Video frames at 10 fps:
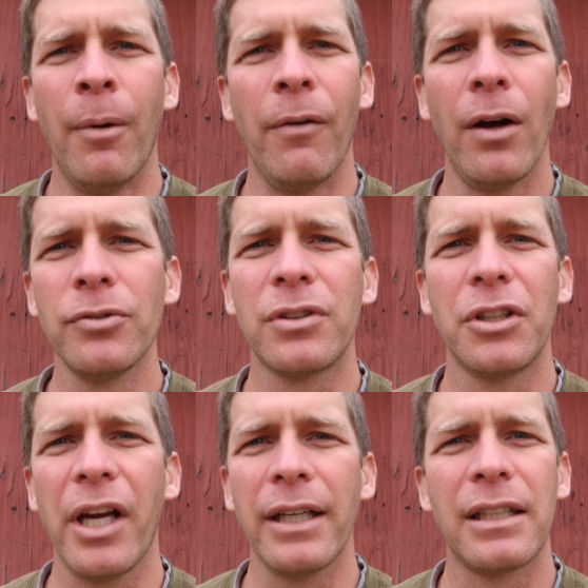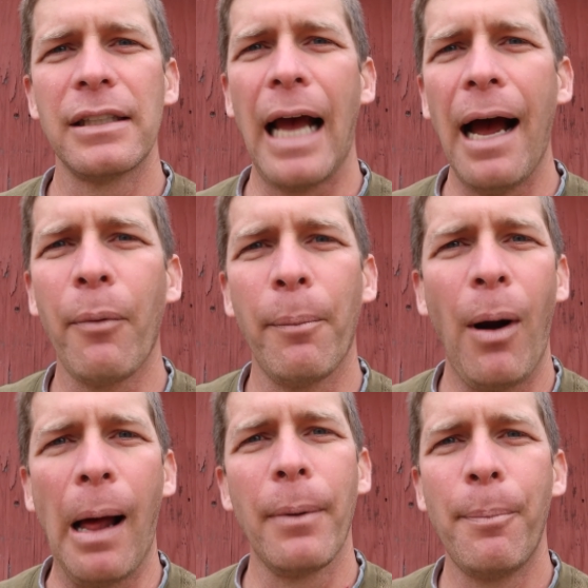But those suggestions, I would
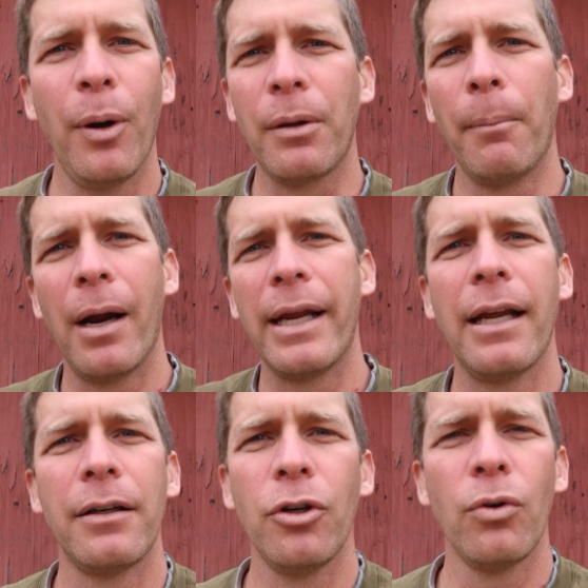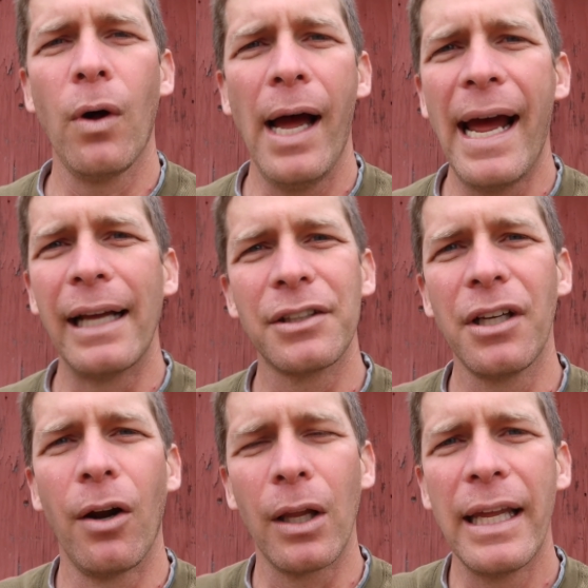probably put the money in Google Ads.
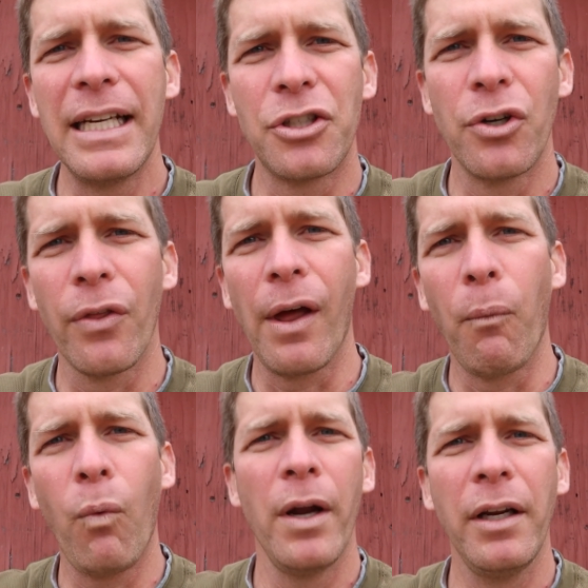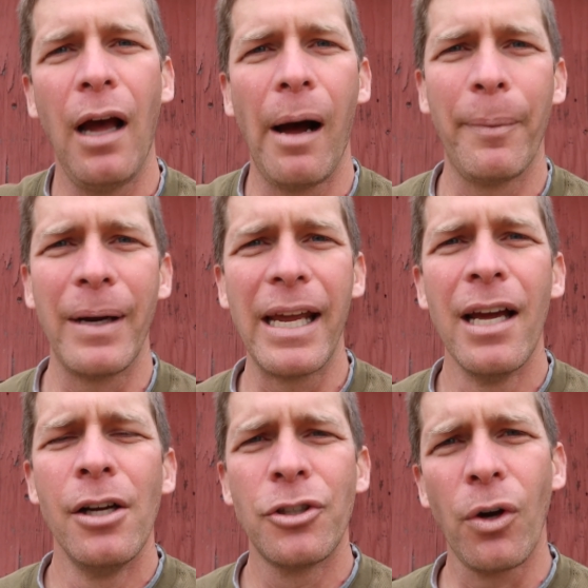You know, at least you're the one company
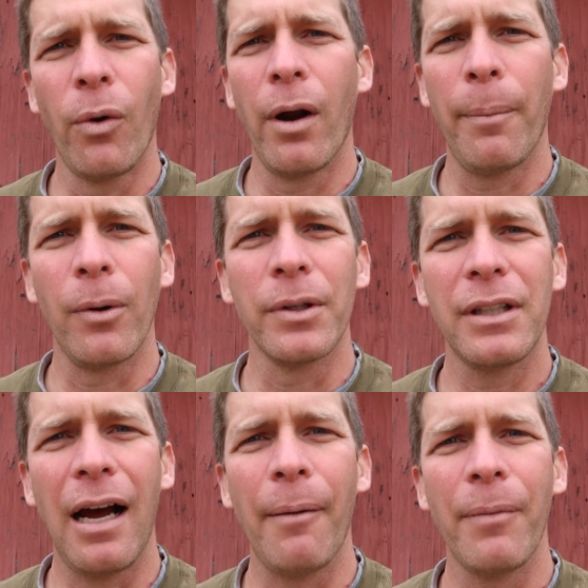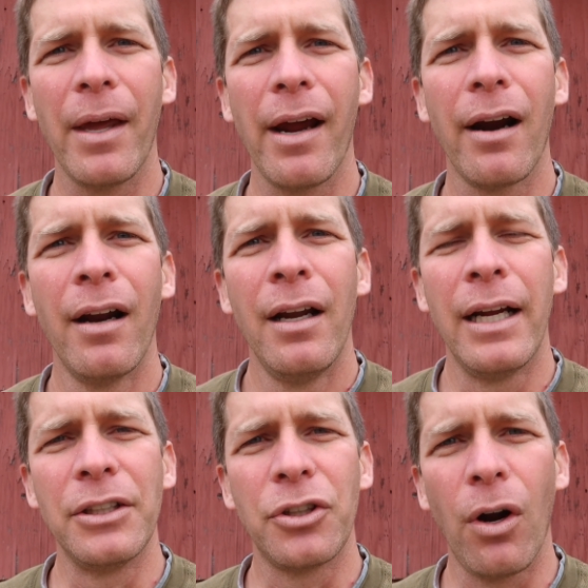showing up on the top there.
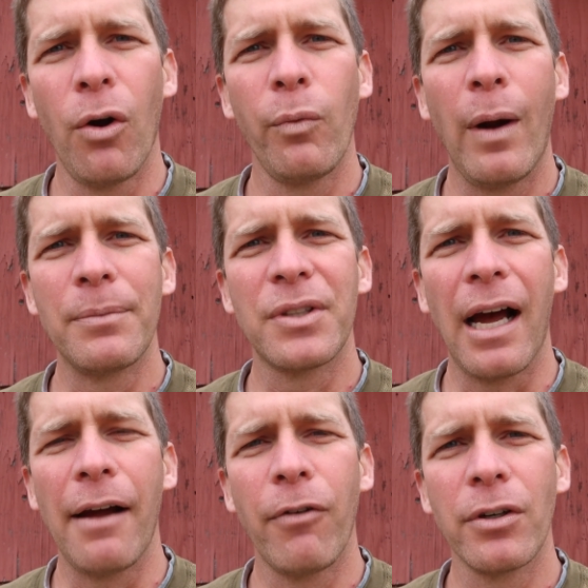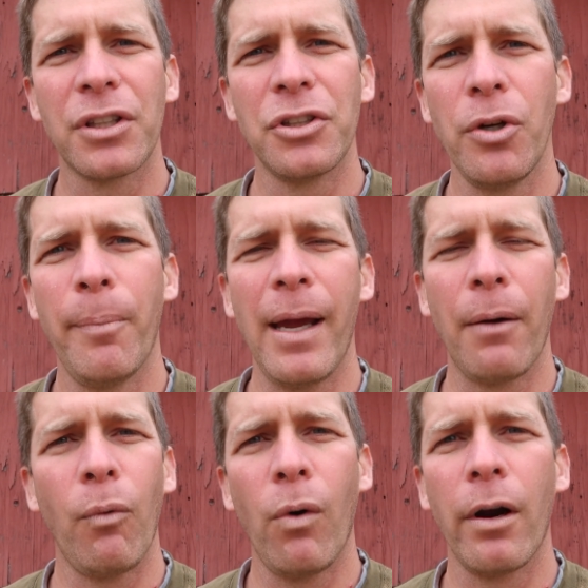It's your own website versus you
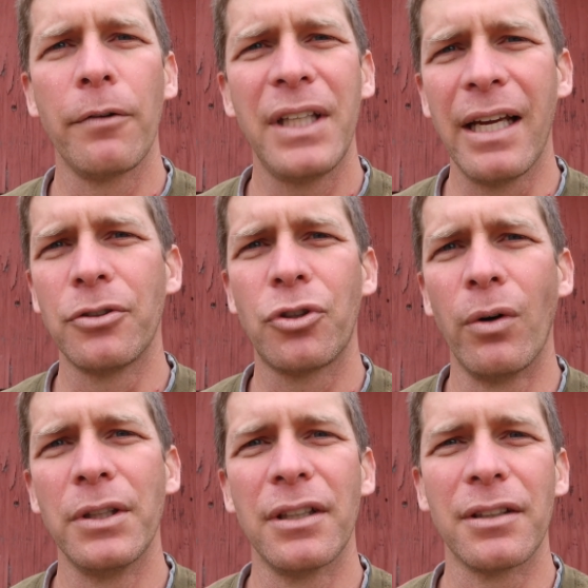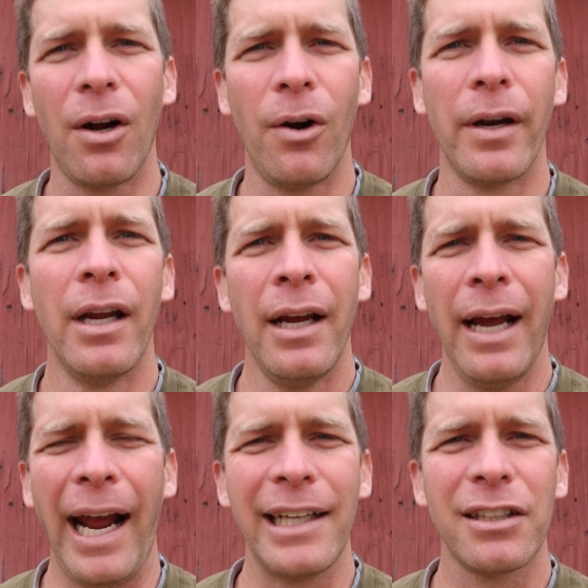being one of 10 choices on
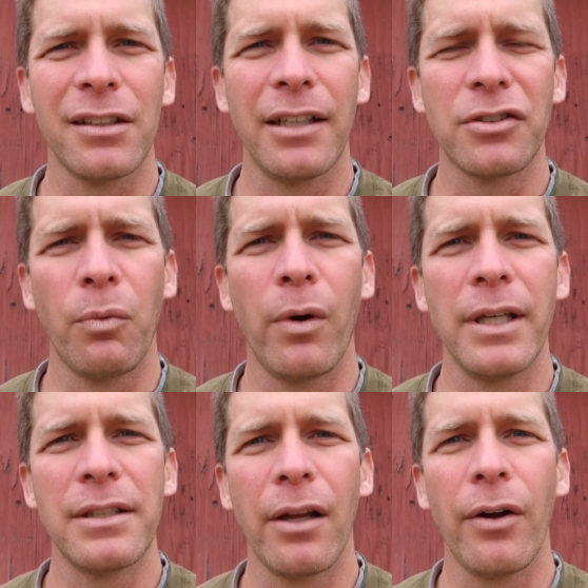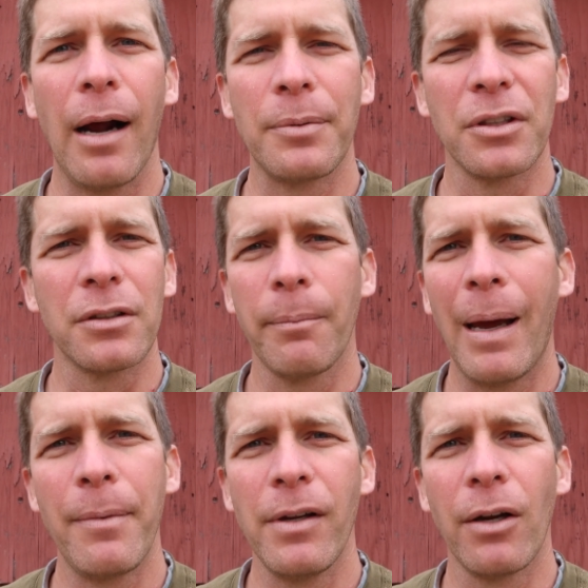Angie's List or one of these other options. Or
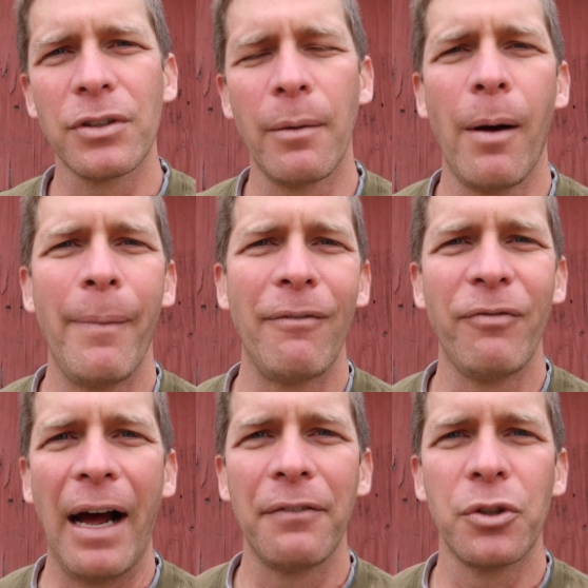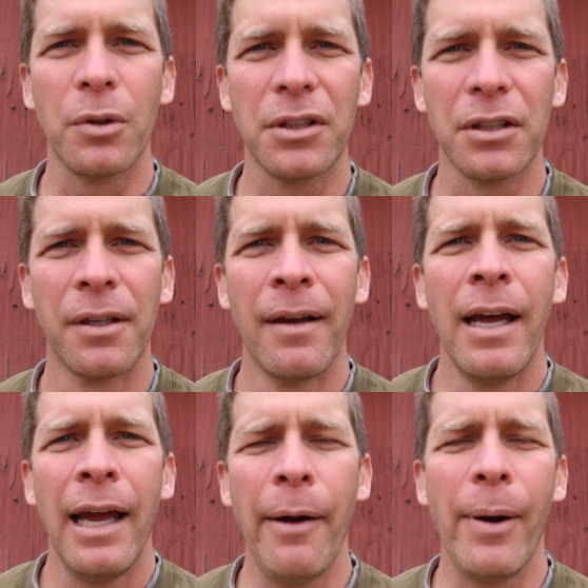maybe, you know, some of them have five choices.
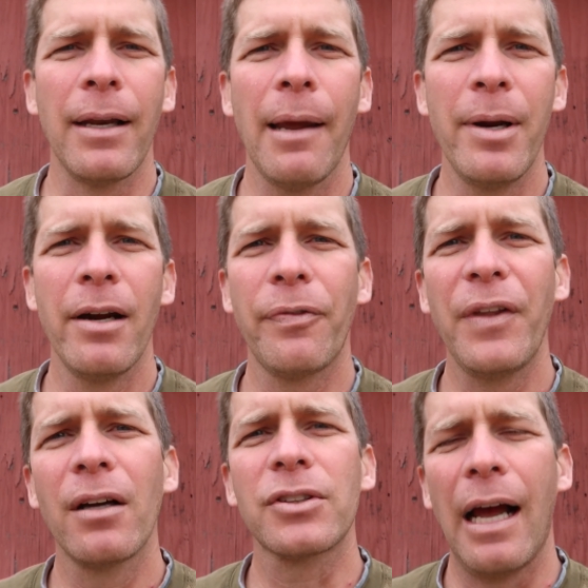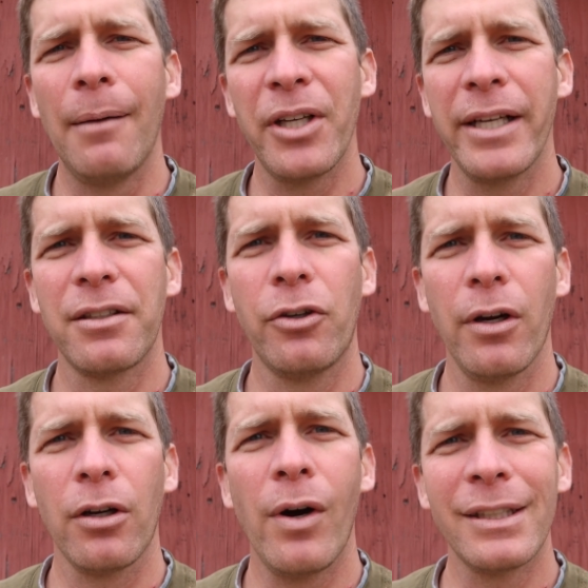Anyway, let me hear your thoughts. I'm Jason
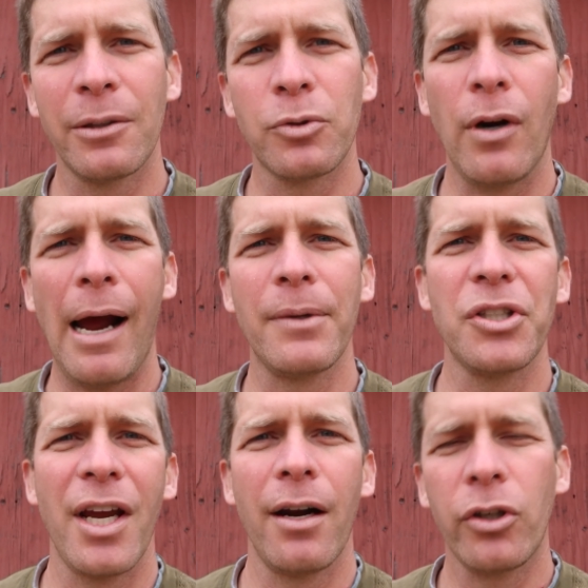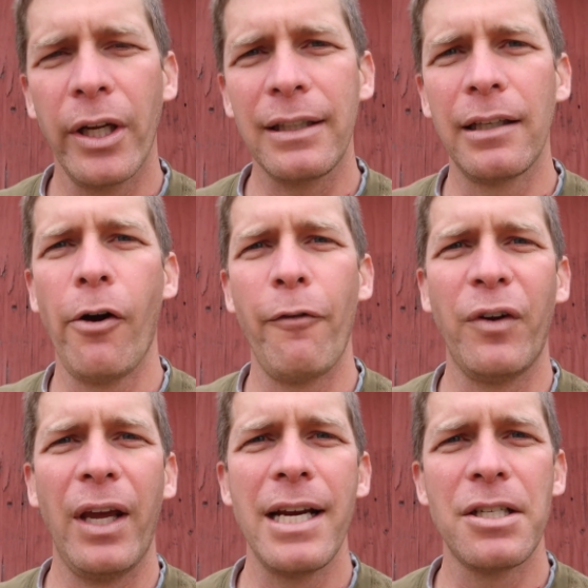Creel. Go ahead and subscribe to the channel. Click the
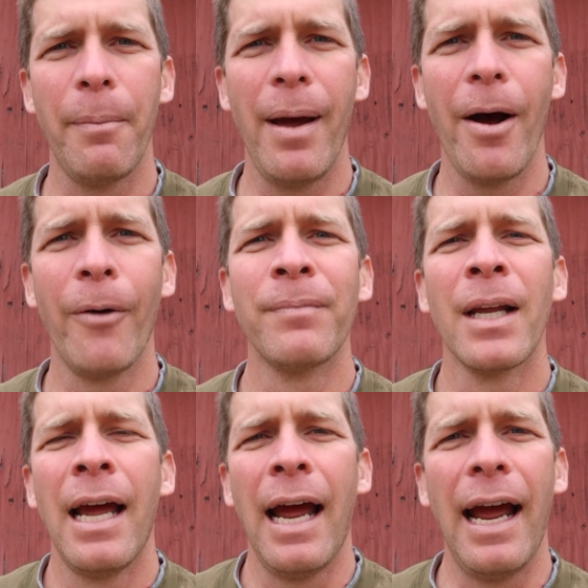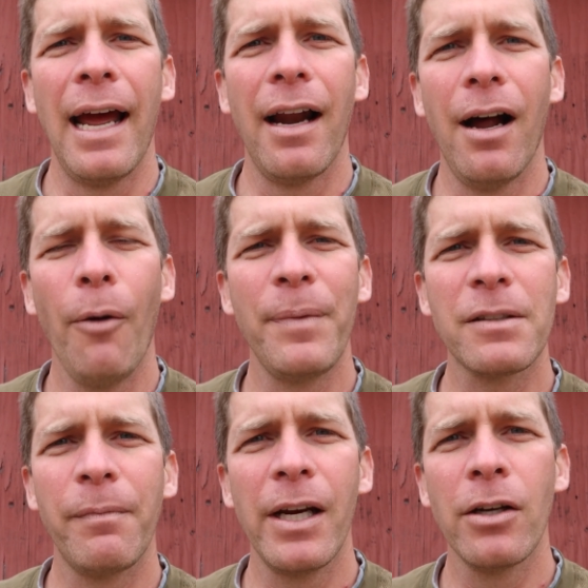notification bell and I hope
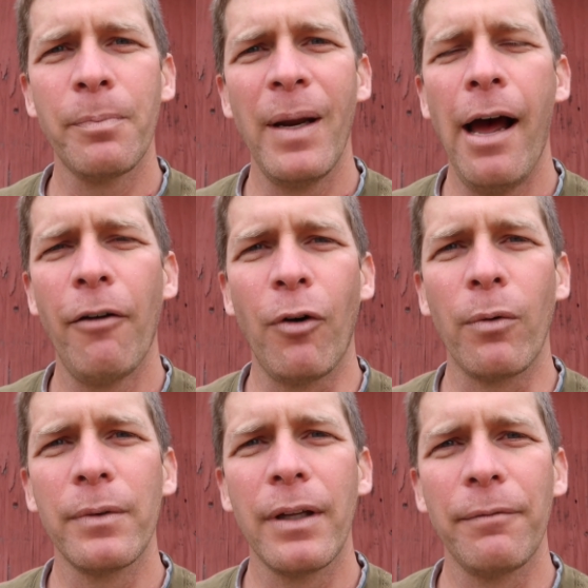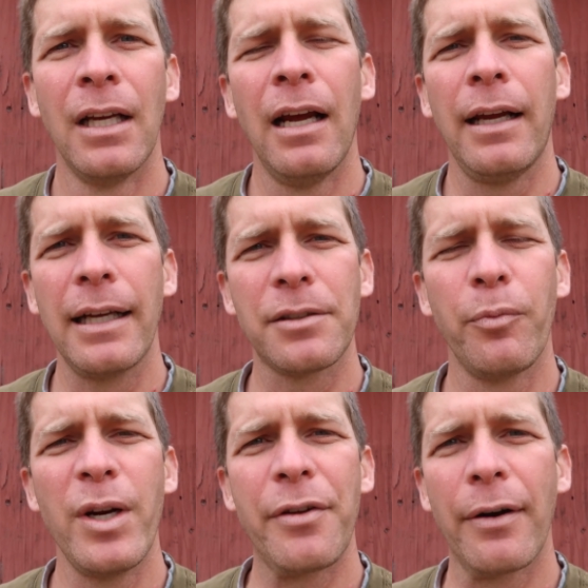this video's been helpful. Got
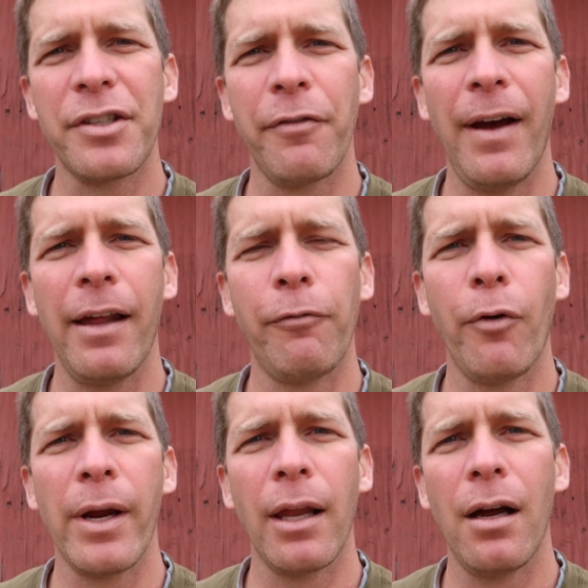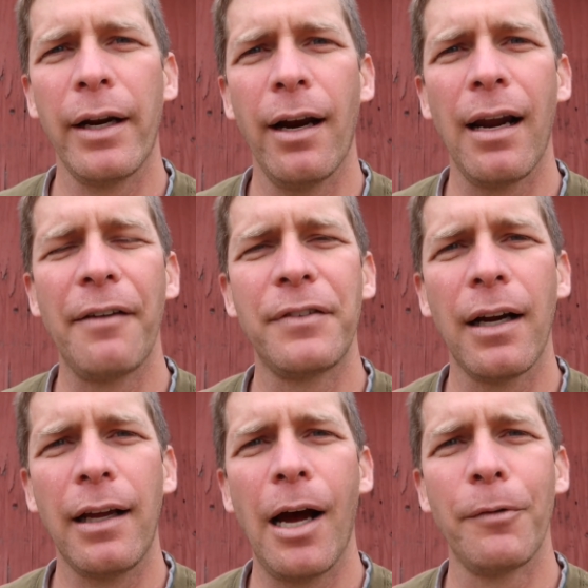some resources available for you at
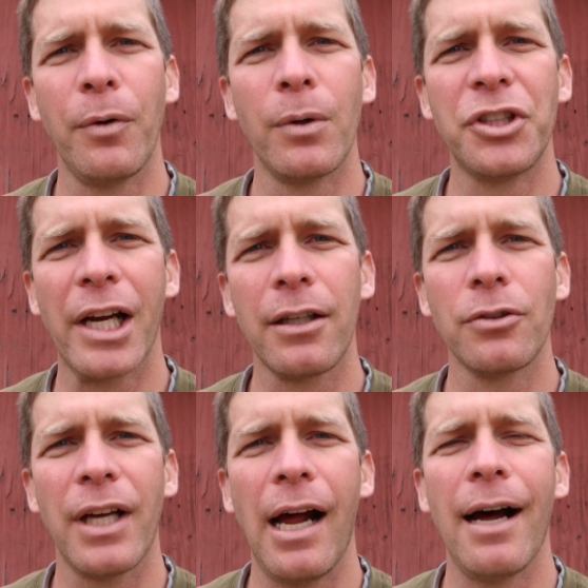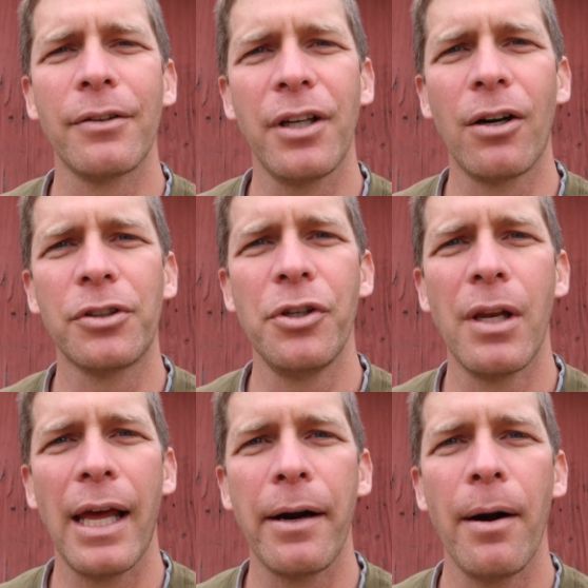lawncarelife.com if you want to check those out. I'll talk to
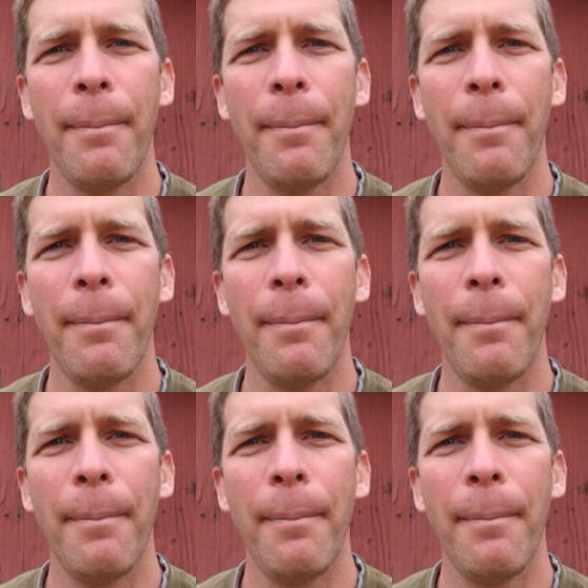you later.